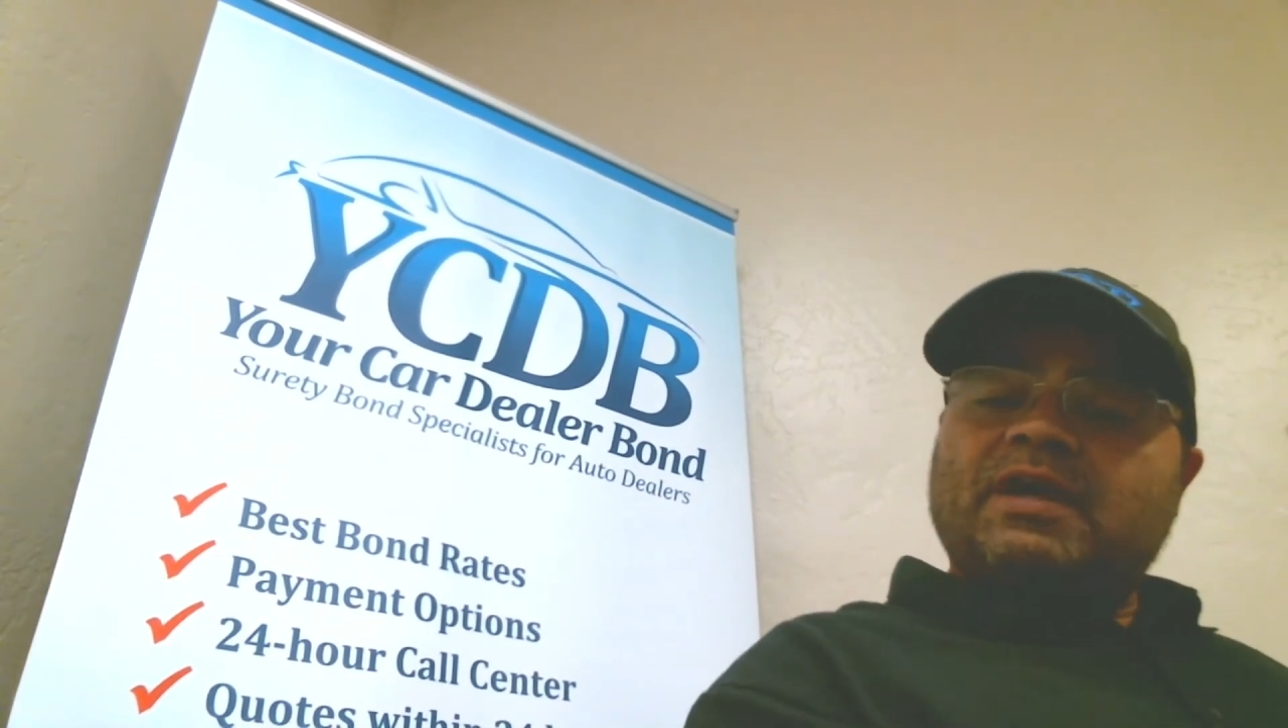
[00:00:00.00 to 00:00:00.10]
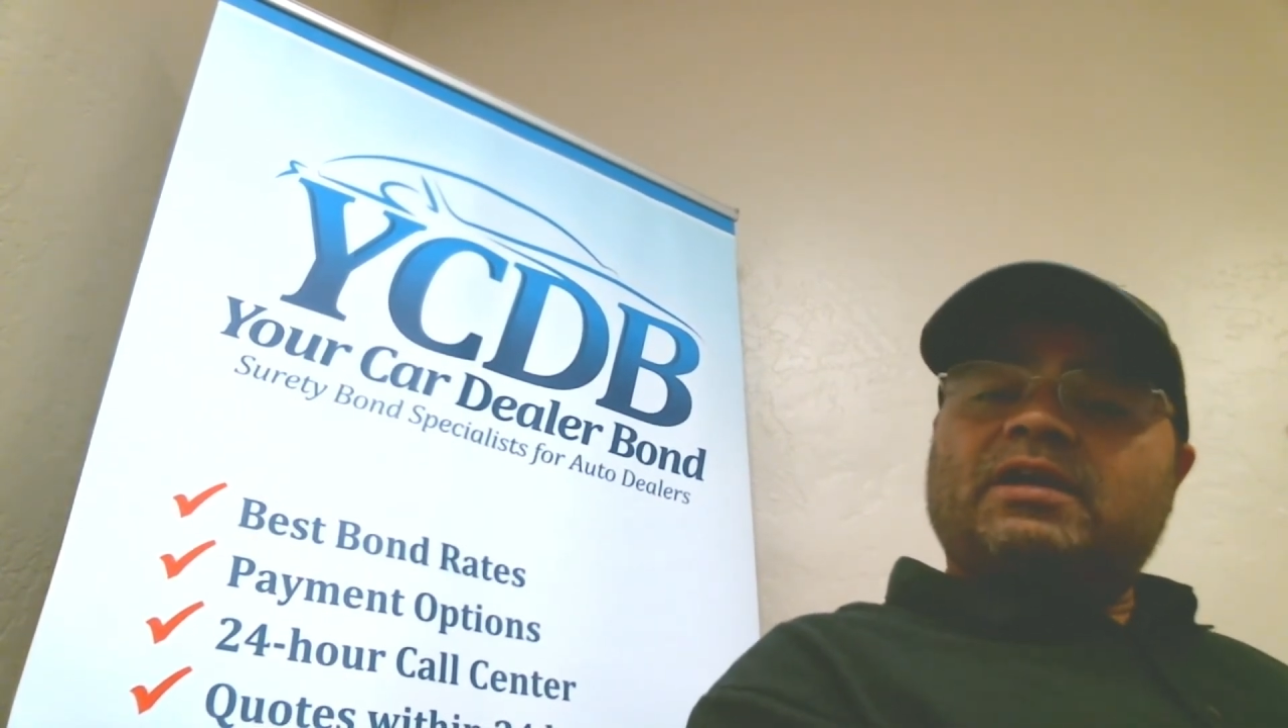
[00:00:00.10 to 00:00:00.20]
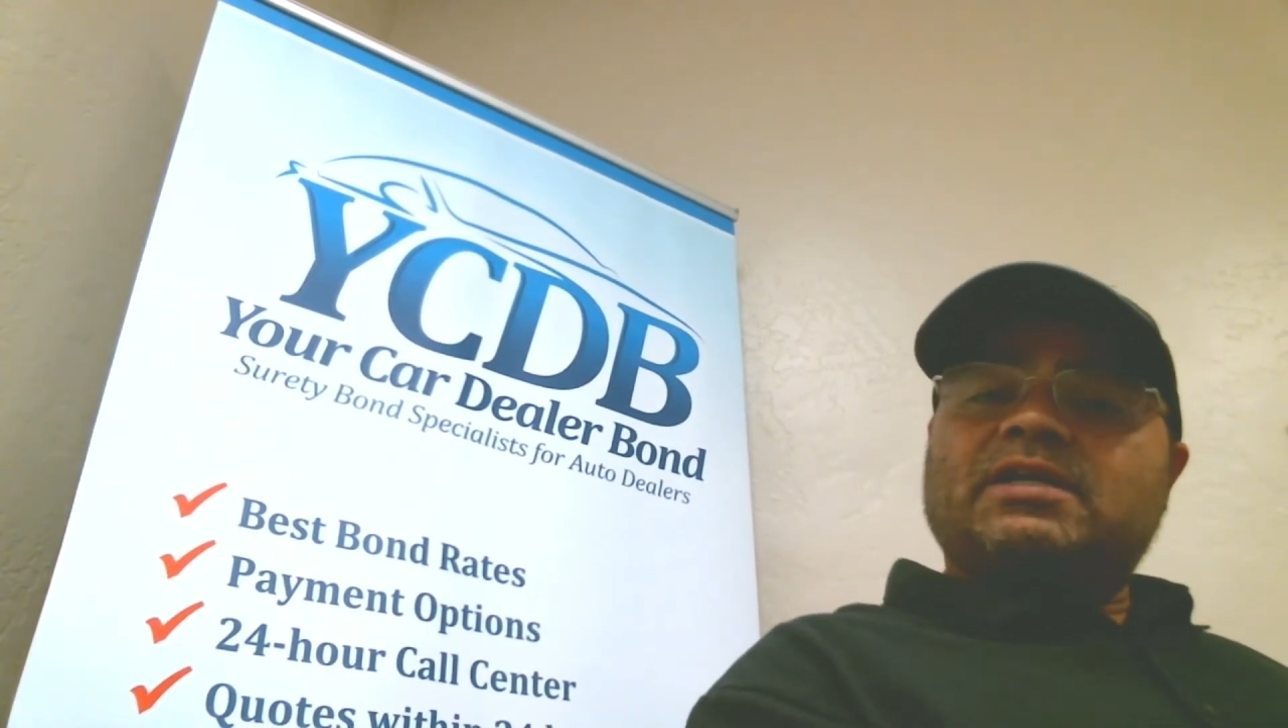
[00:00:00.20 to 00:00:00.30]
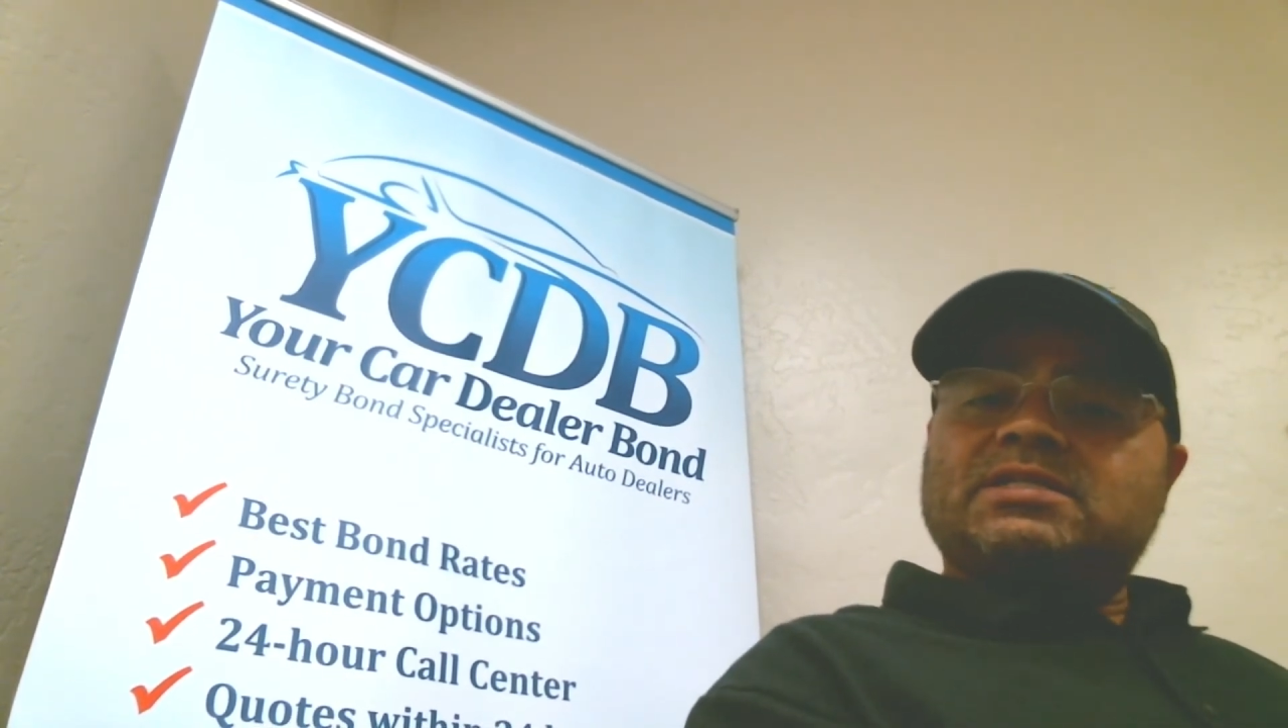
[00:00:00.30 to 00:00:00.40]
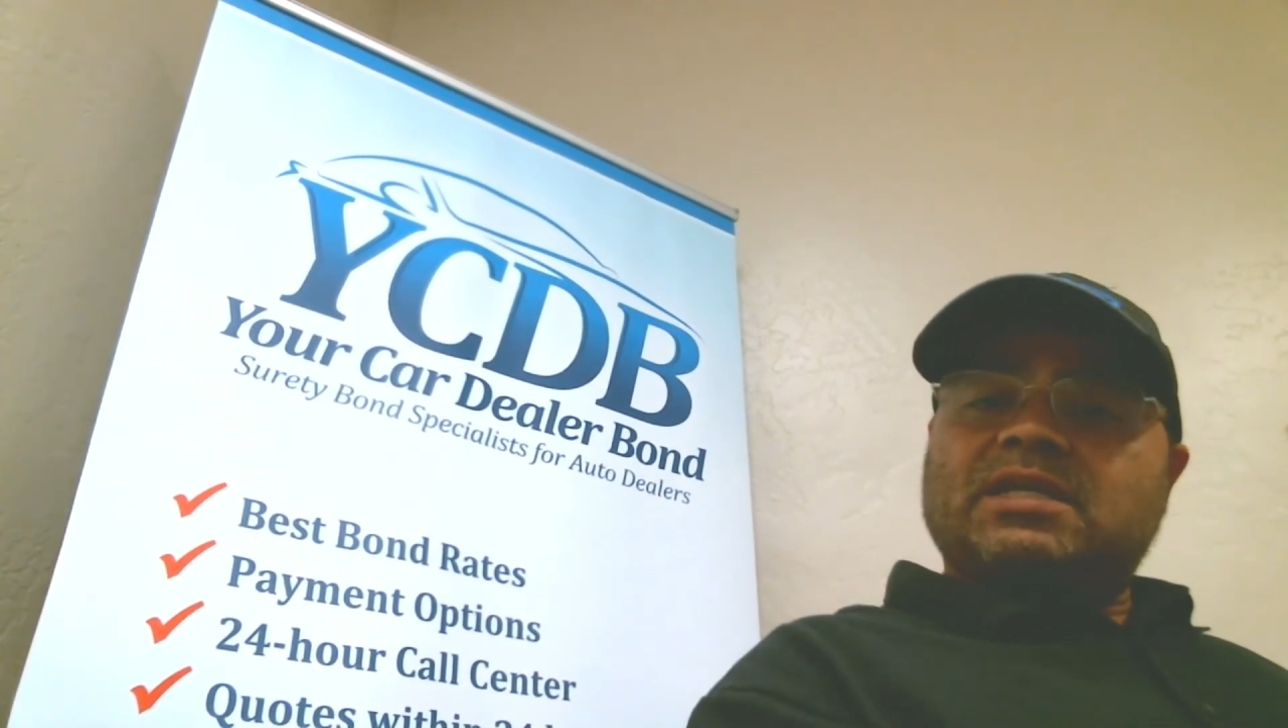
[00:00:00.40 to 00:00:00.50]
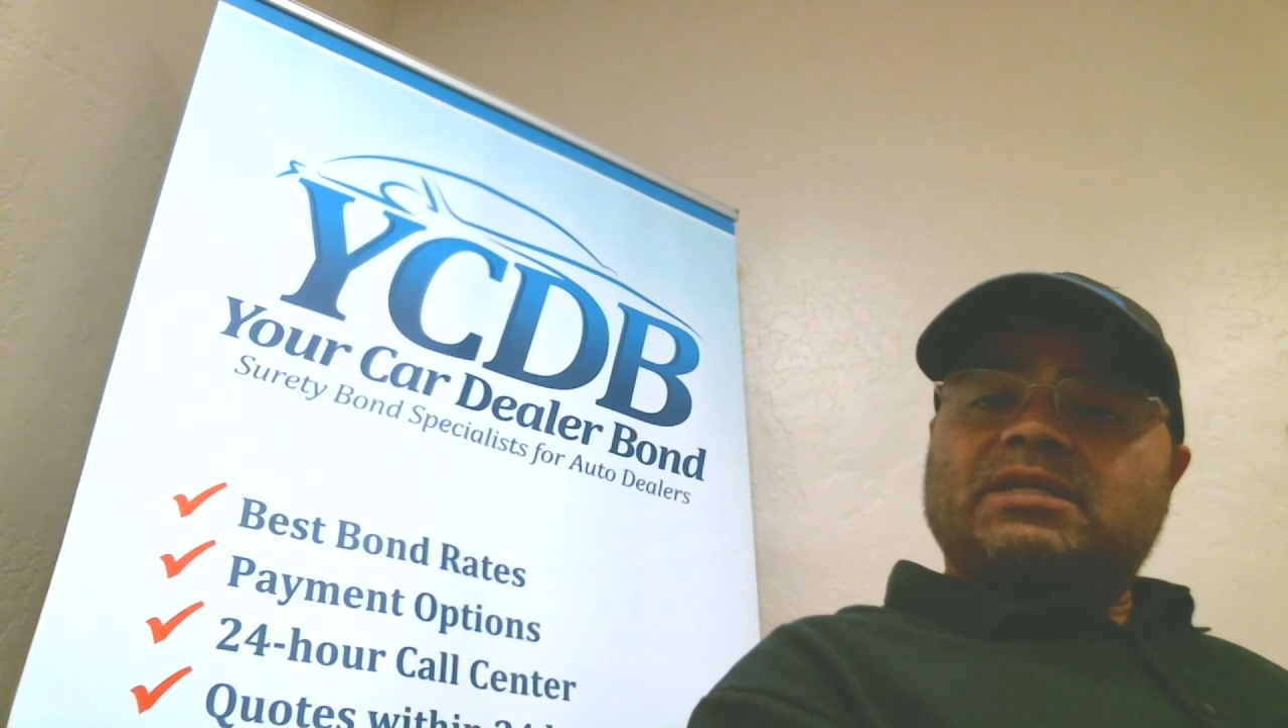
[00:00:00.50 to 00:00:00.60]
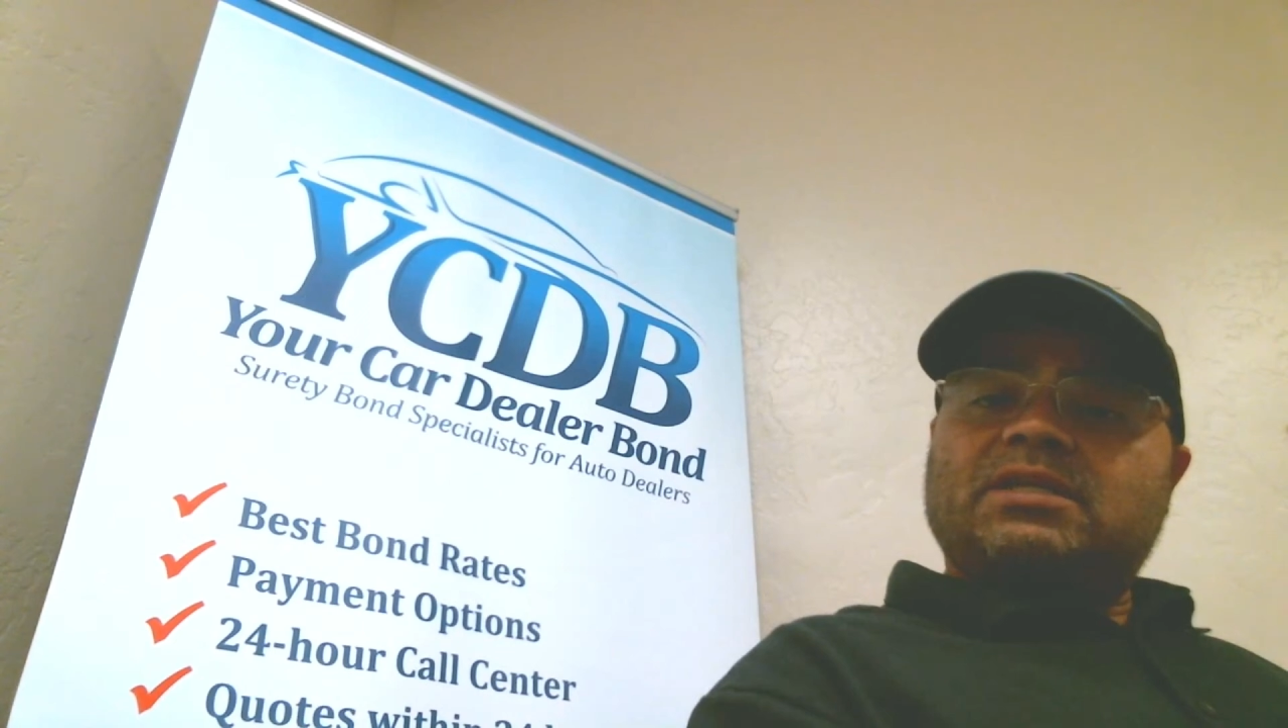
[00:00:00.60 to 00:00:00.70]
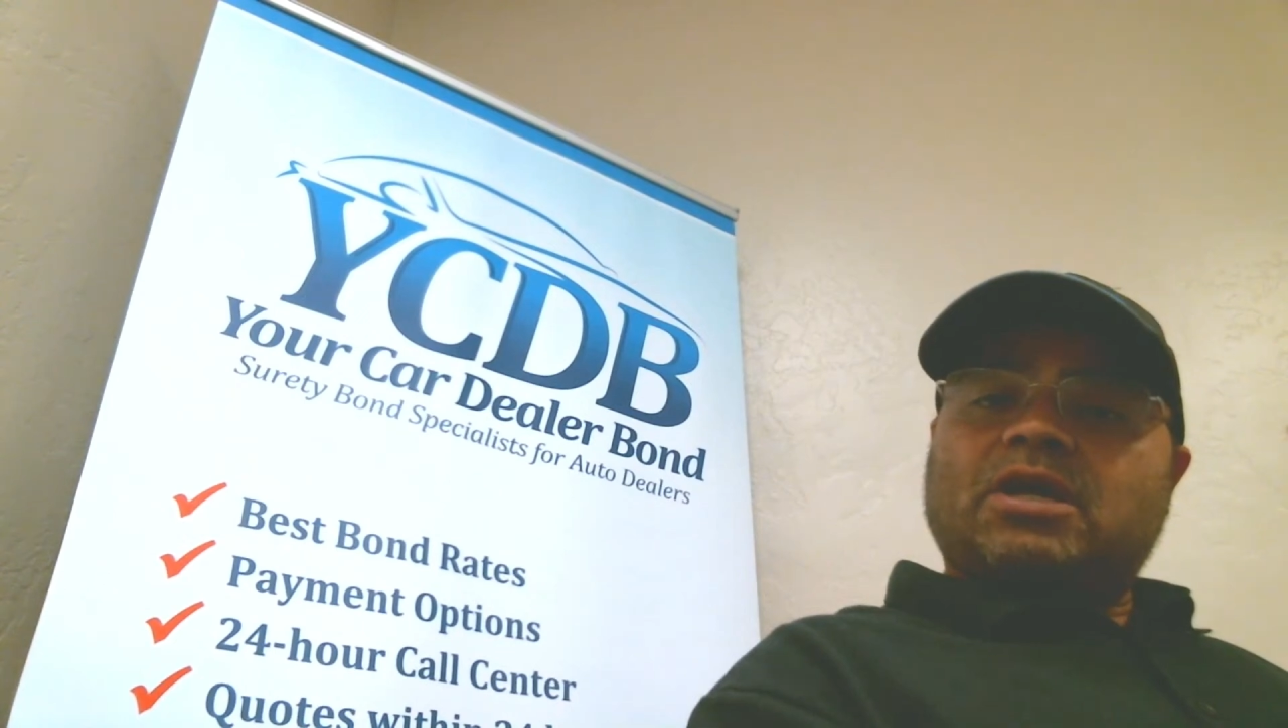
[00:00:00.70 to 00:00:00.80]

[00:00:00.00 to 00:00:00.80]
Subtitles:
got an extended